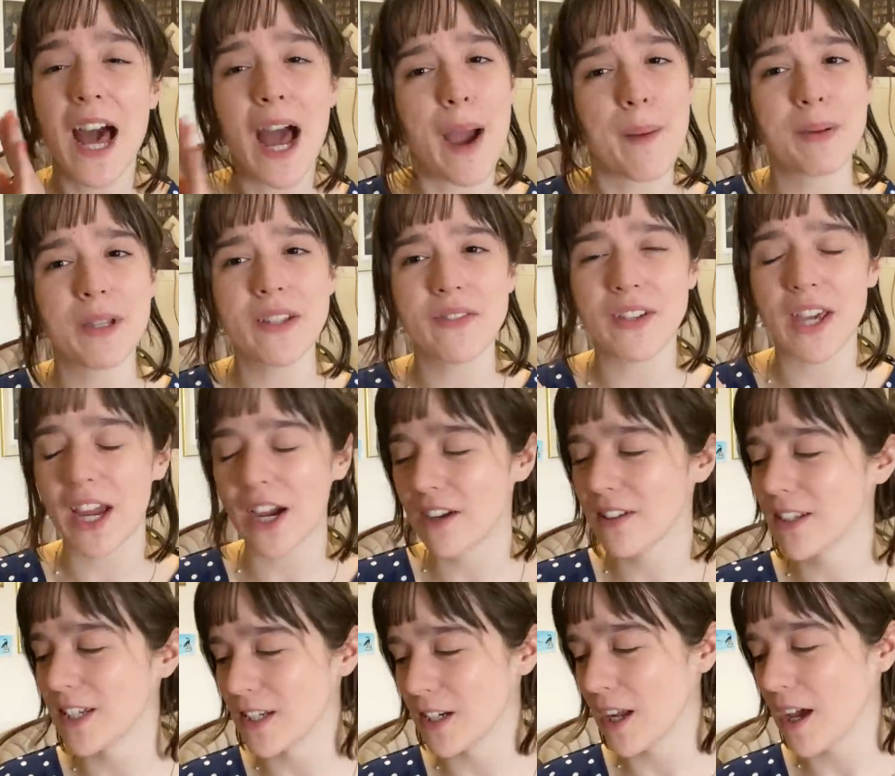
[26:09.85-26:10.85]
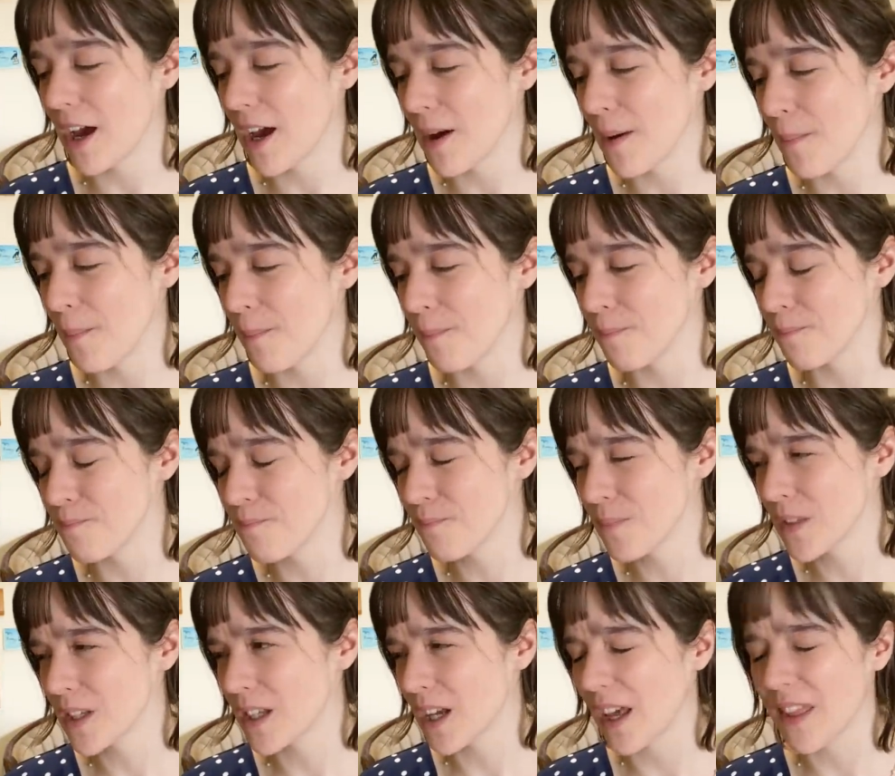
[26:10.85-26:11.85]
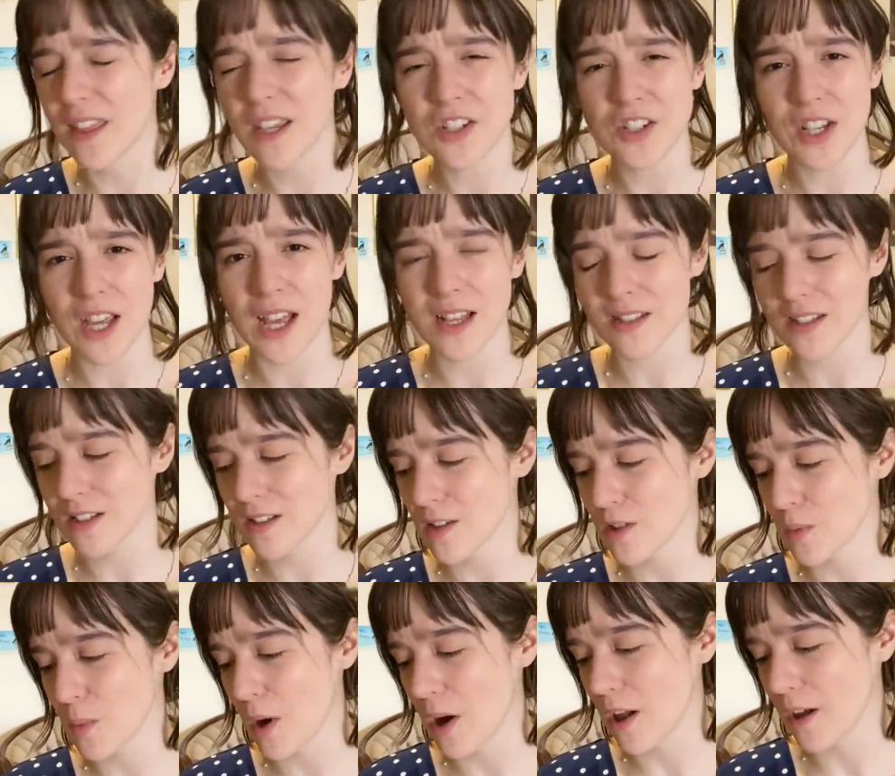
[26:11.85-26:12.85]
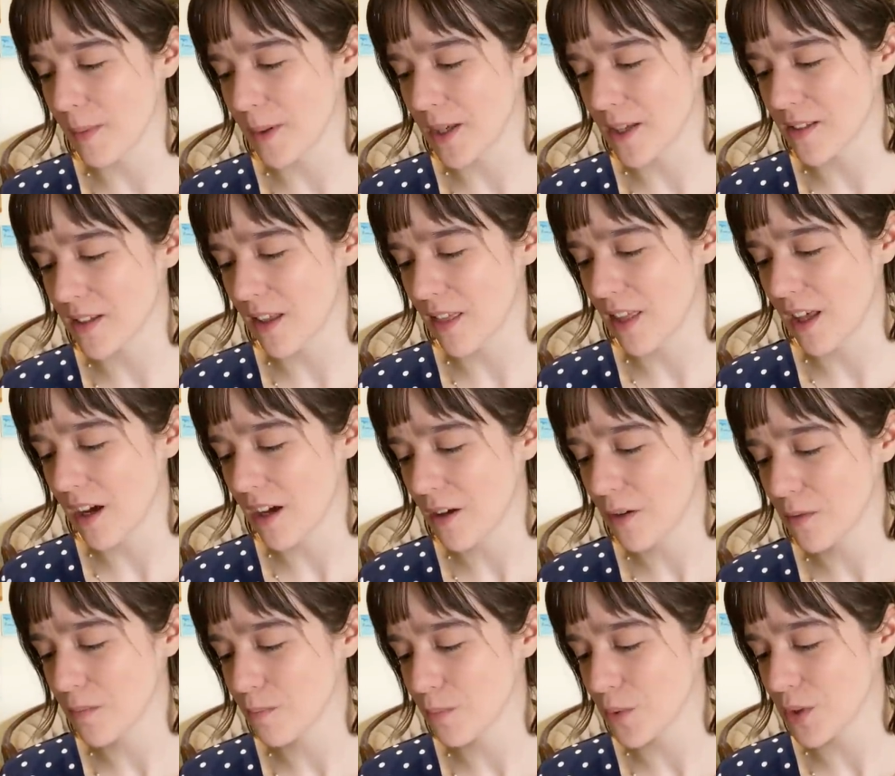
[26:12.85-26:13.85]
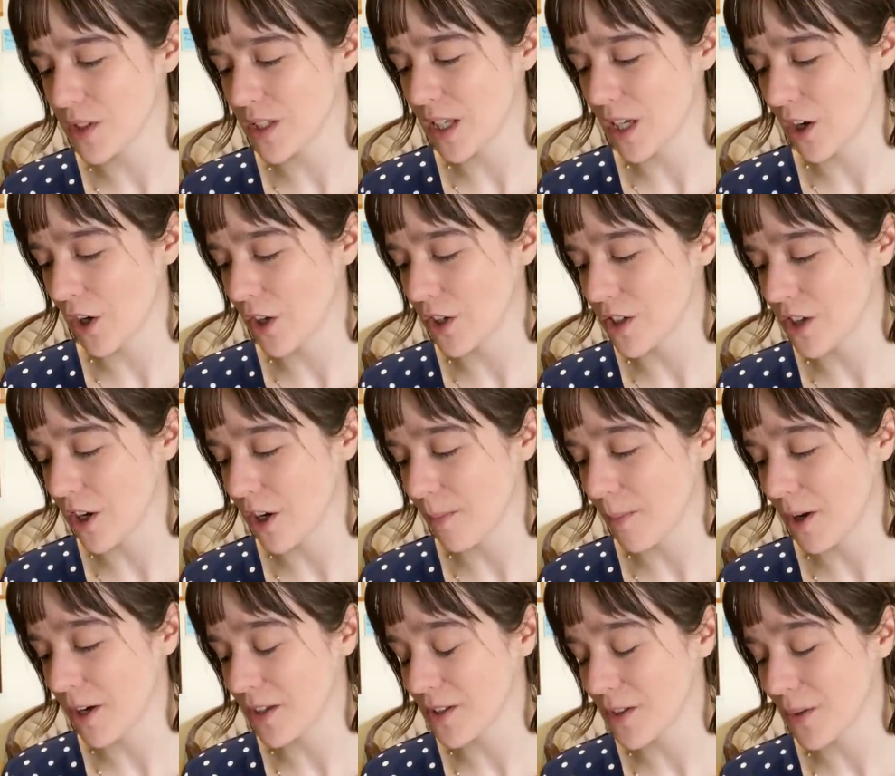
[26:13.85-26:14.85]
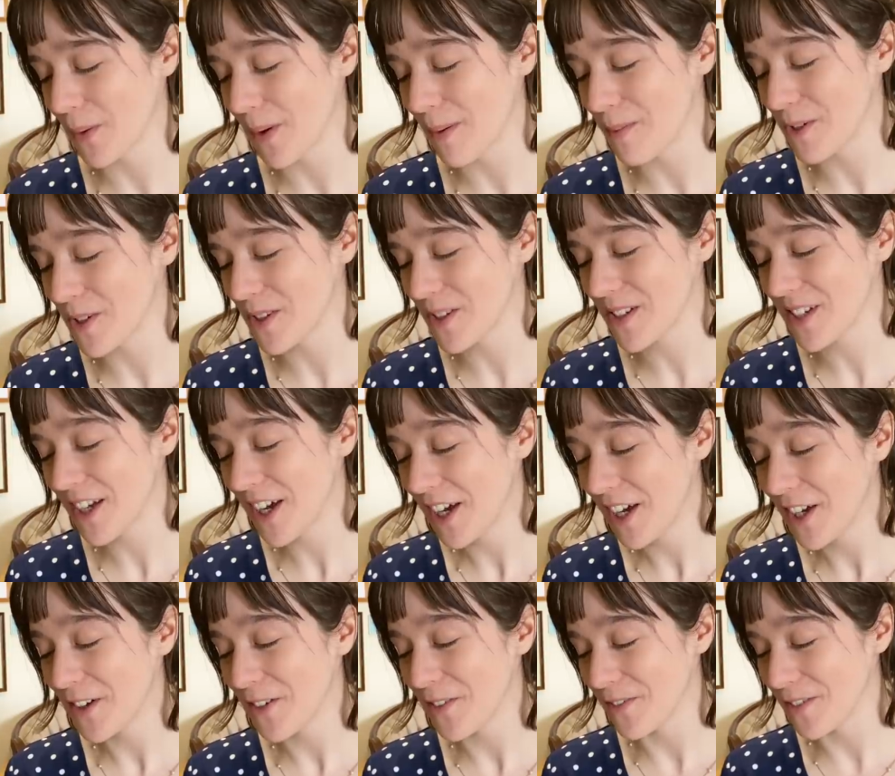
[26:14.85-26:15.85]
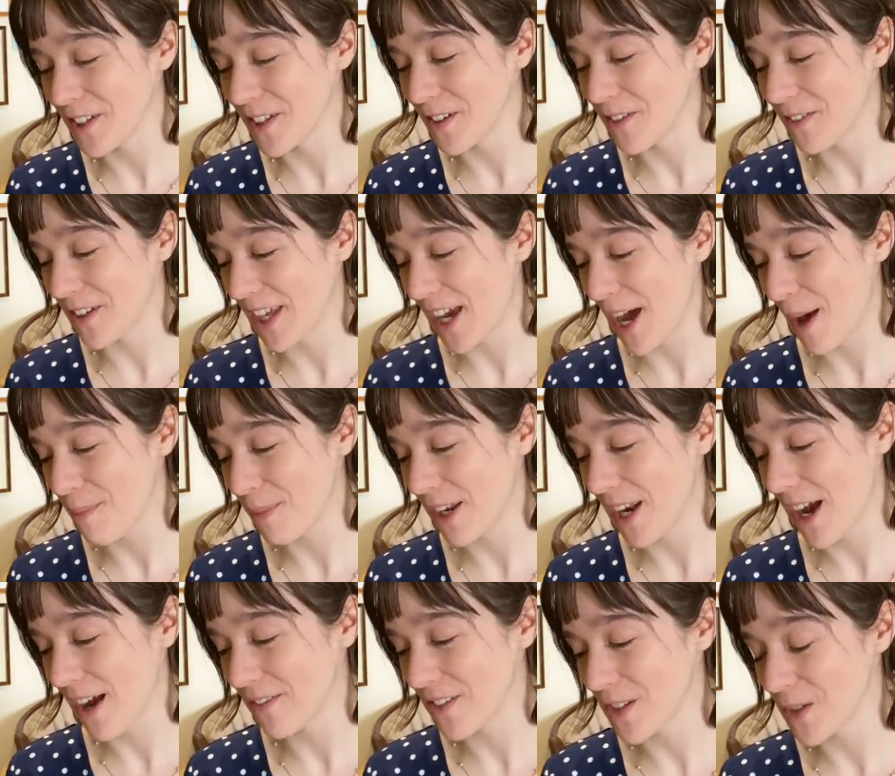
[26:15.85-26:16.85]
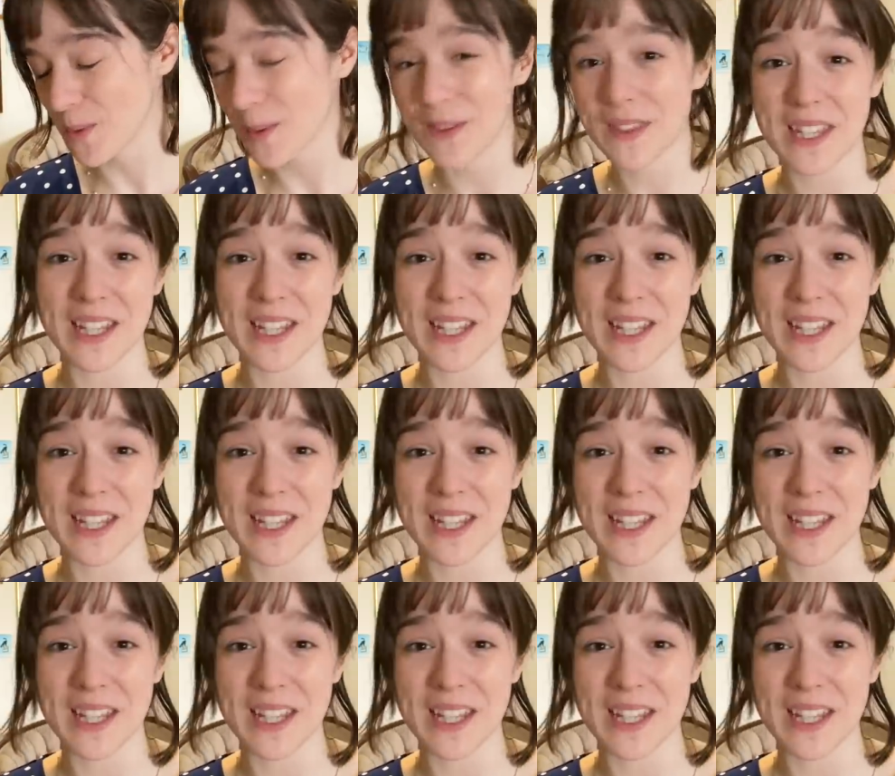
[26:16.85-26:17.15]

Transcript: I believe Carolyn, um, I think she has this as well because I think I was seeing her talk about it. So I'm just really, really happy to have this one.